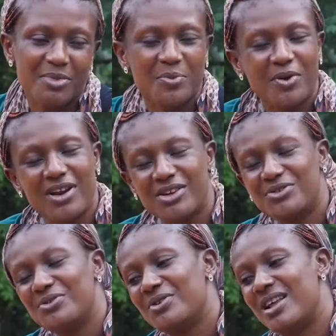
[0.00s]
My brother,
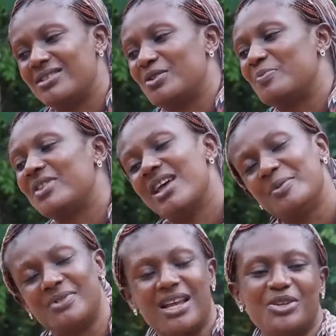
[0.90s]
do you know that
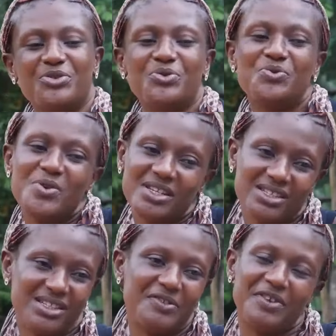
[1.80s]
sometimes I do
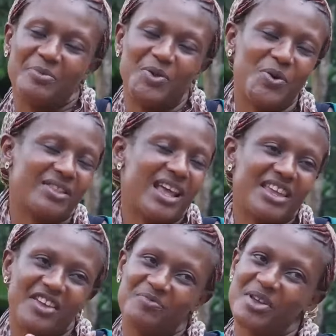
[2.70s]
wish if I'm the one
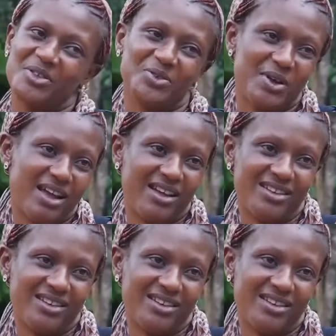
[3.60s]
that gave birth to her?